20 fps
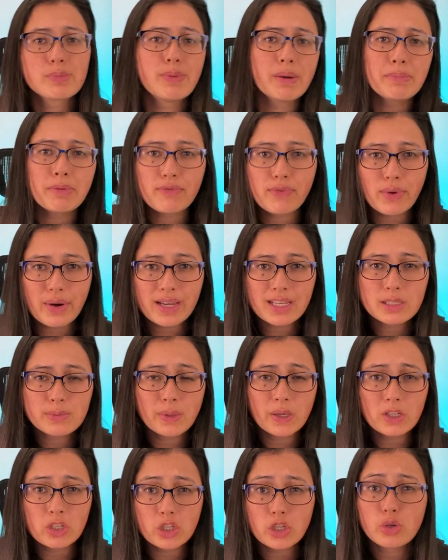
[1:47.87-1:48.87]
but before I
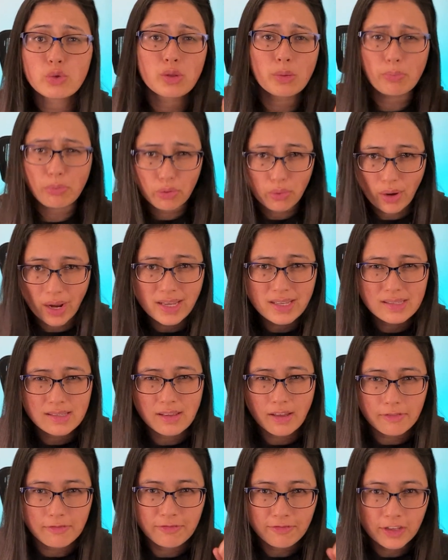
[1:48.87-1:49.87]
explain to you the price
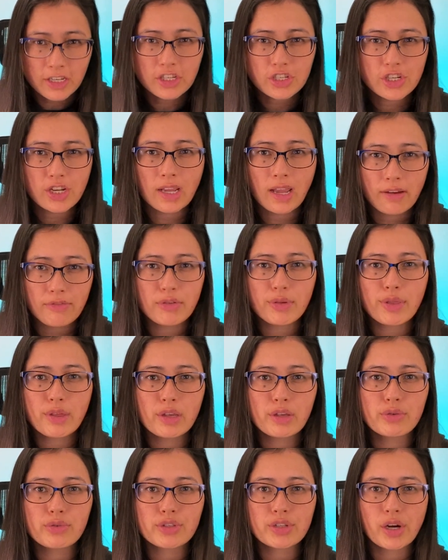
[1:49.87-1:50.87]
of finishing
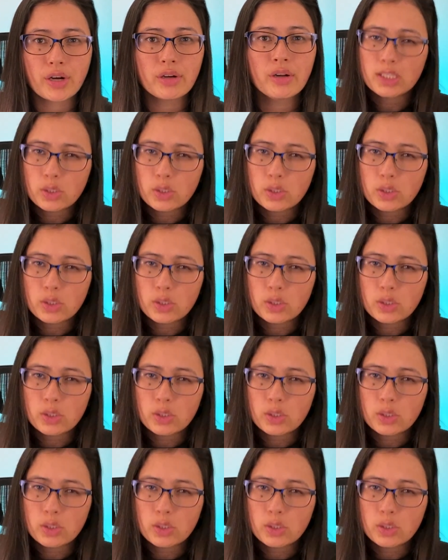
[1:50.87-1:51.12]
everything you start,